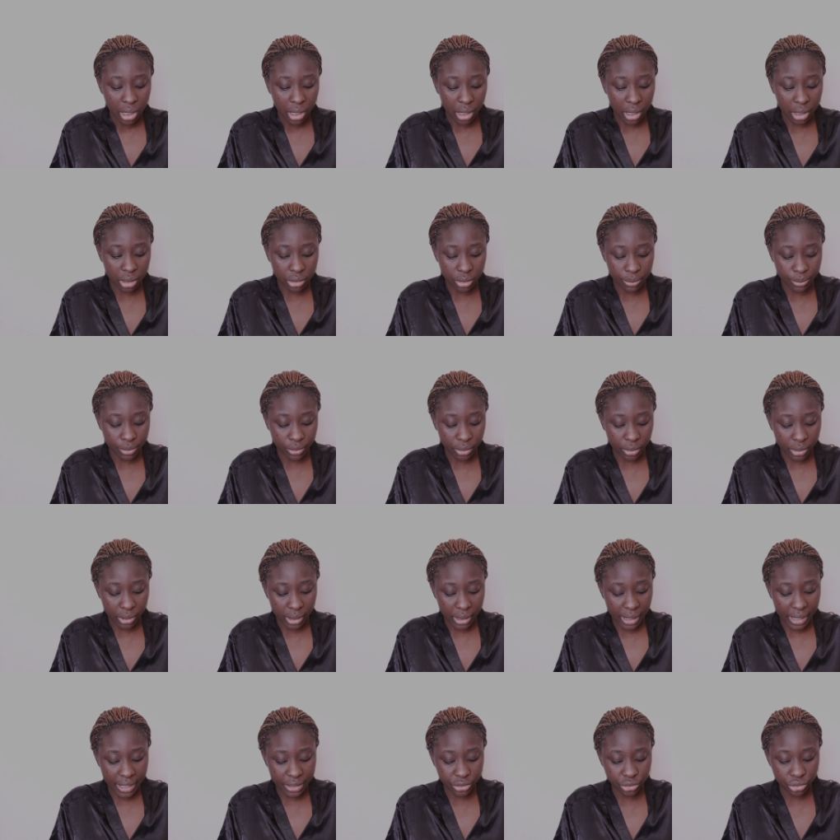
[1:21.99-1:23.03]
I don't know, but
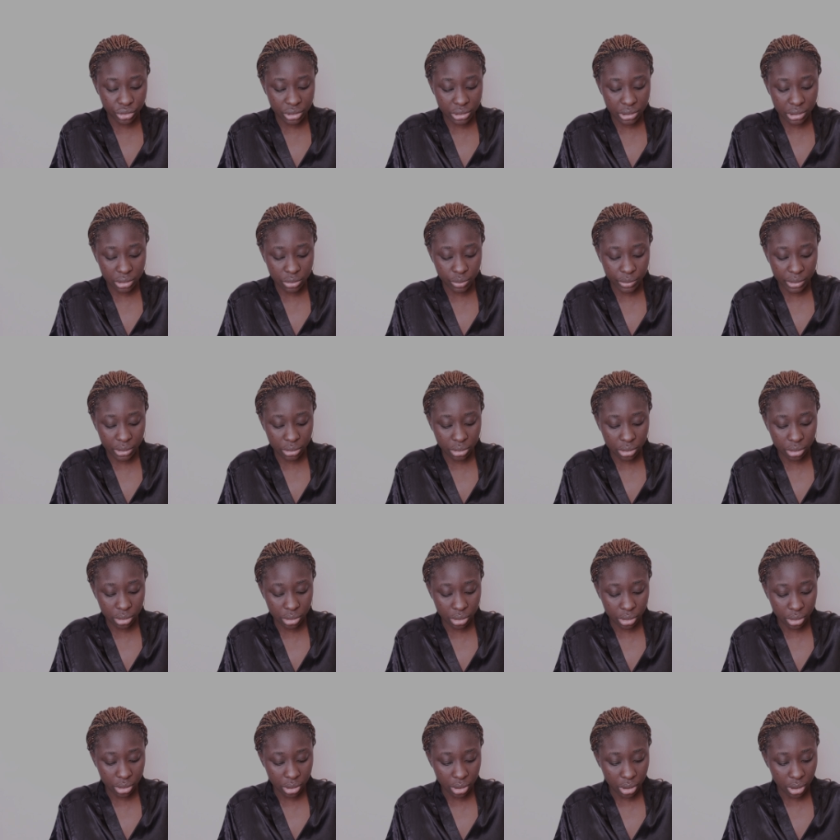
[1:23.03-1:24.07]
I use this when
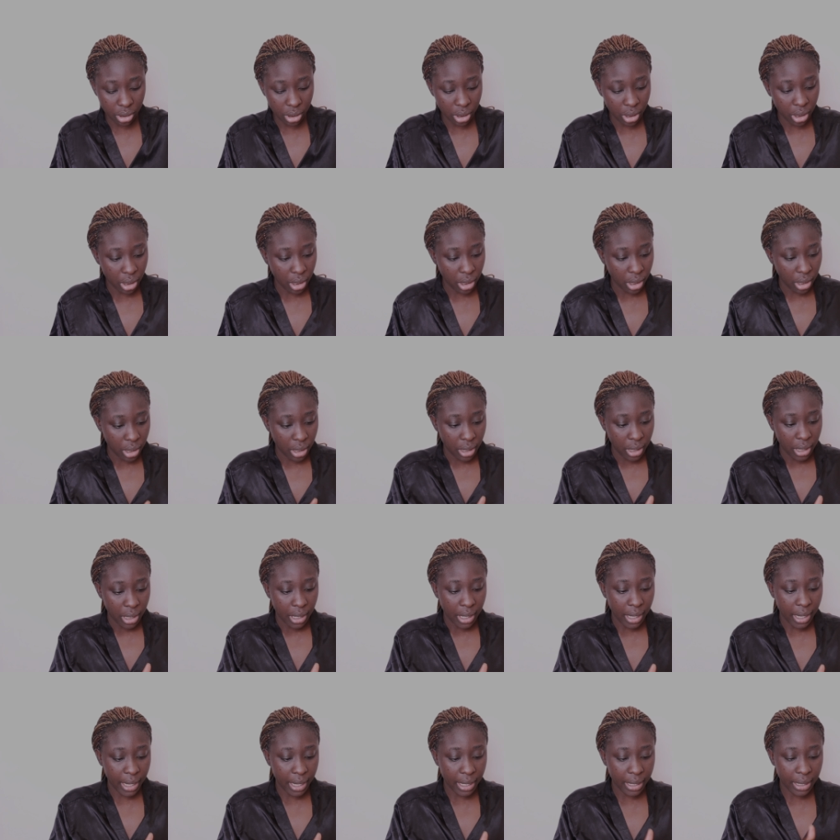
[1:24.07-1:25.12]

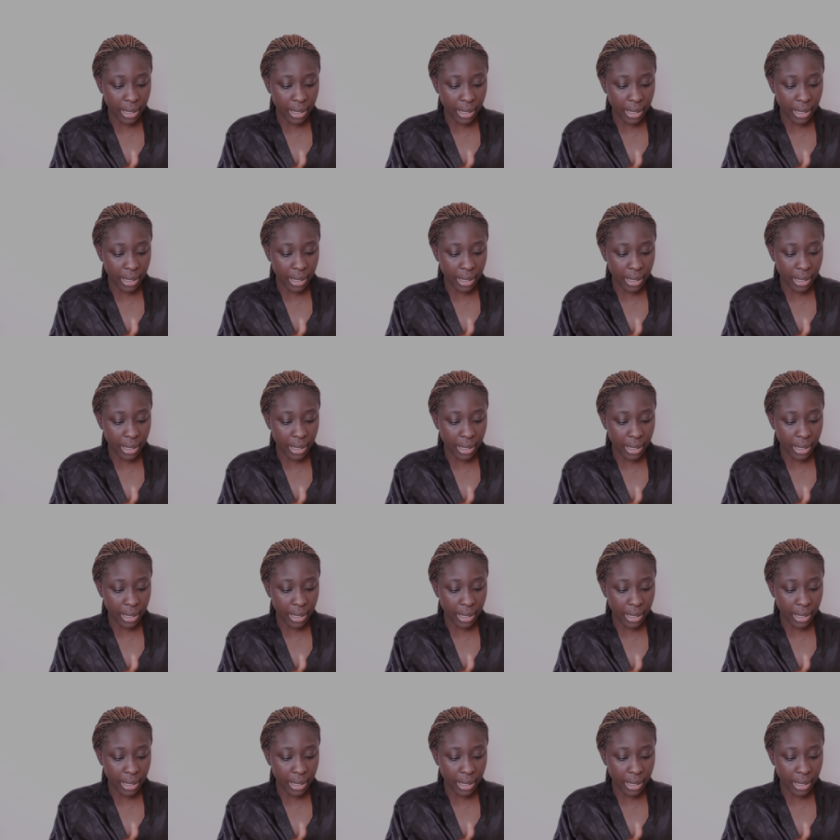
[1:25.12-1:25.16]
I